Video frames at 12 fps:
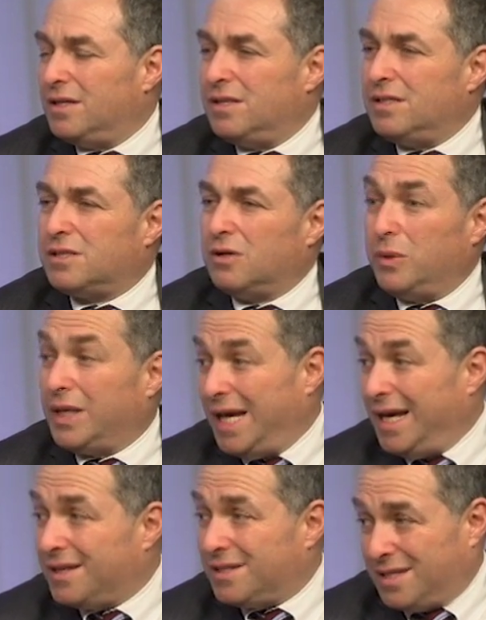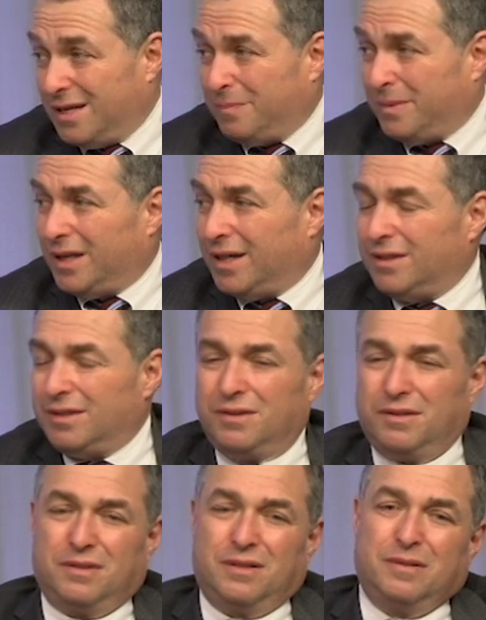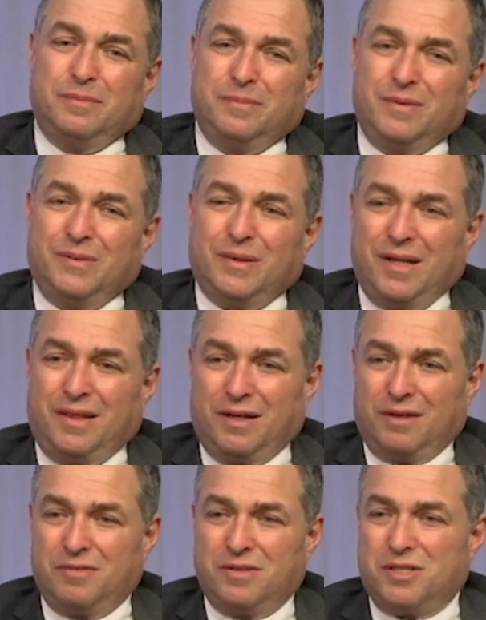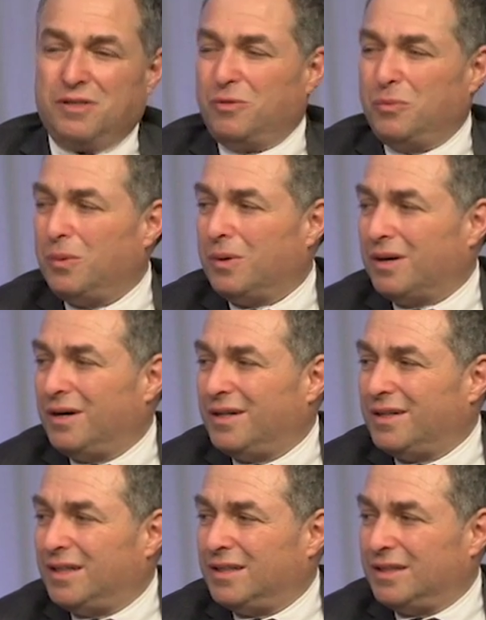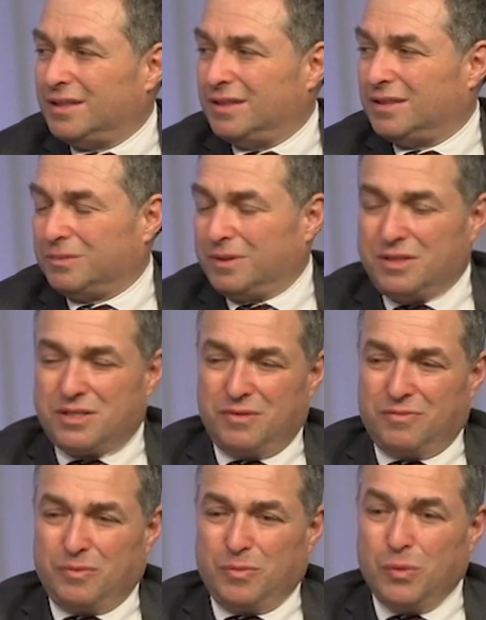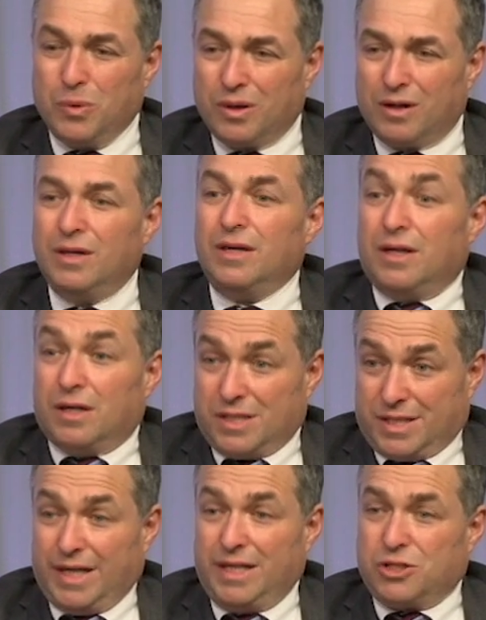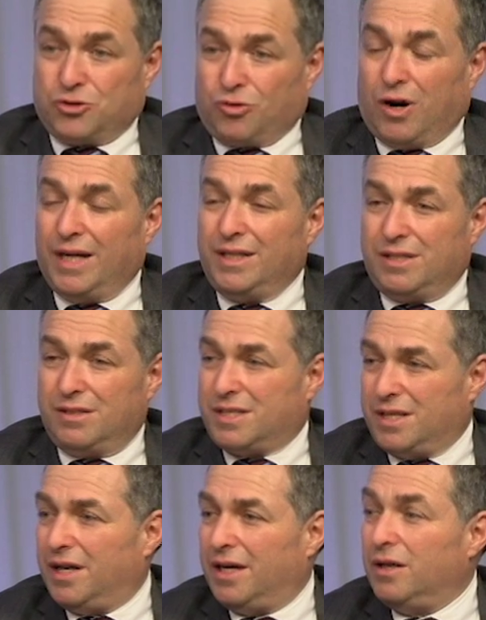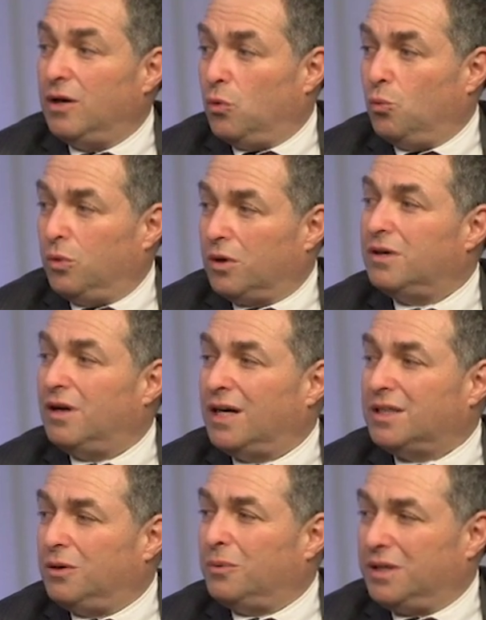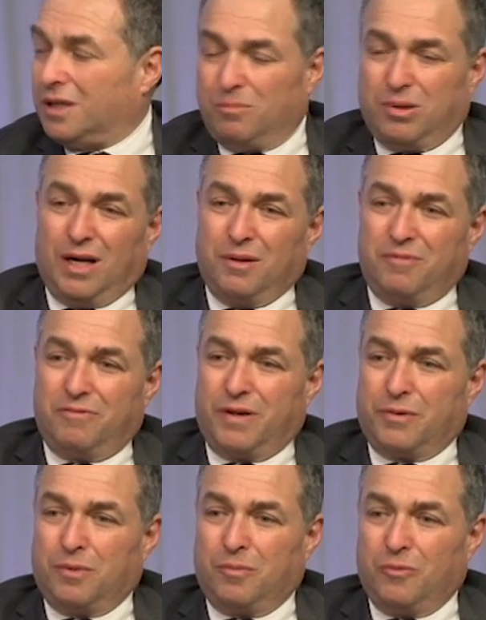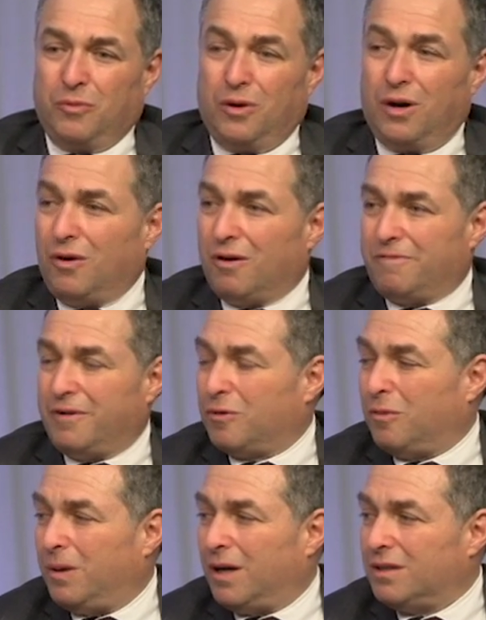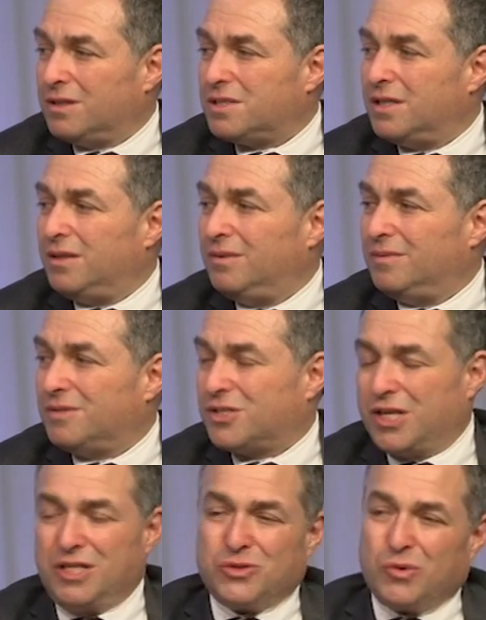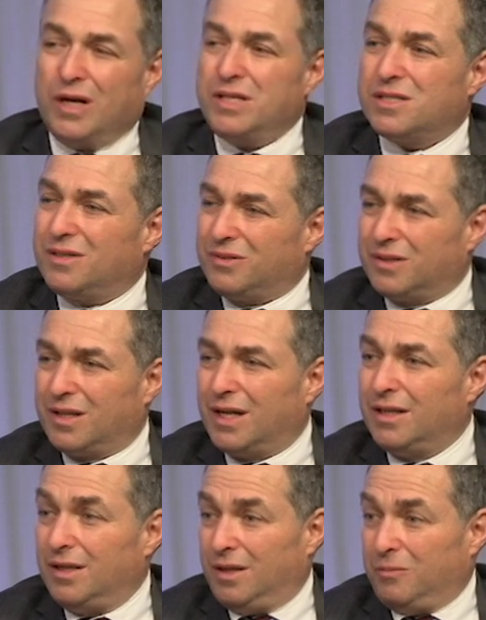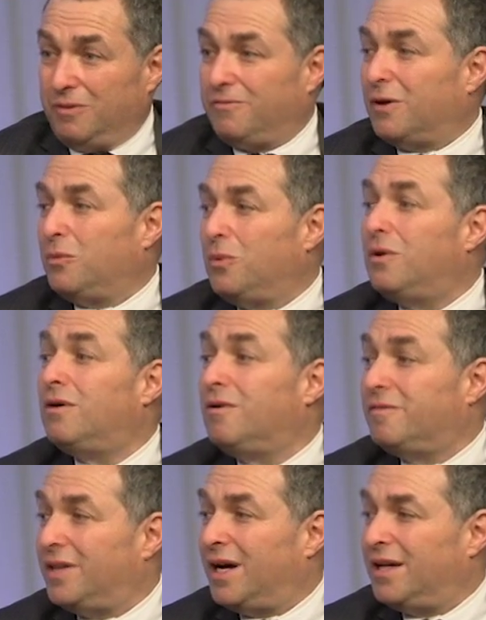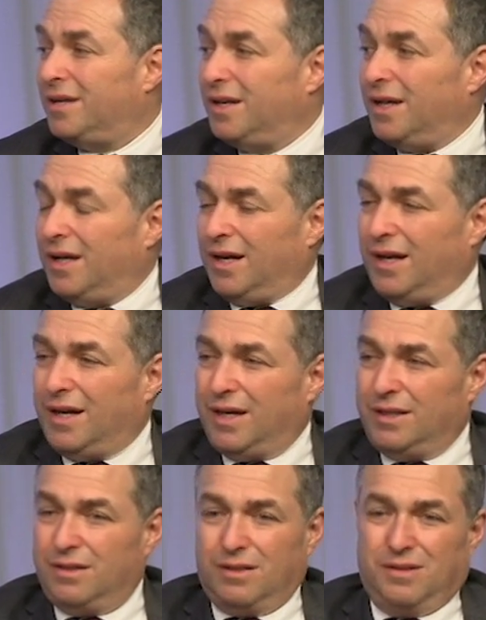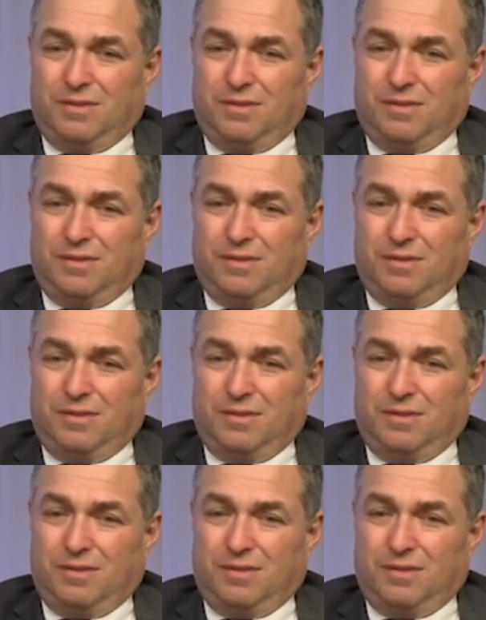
So we can't stop that. I think of the Civil War, and I think that during the Civil War, states tried to say, we're not going to comply with federal law or federal policy, states' rights and all of that. We fought a war over that, and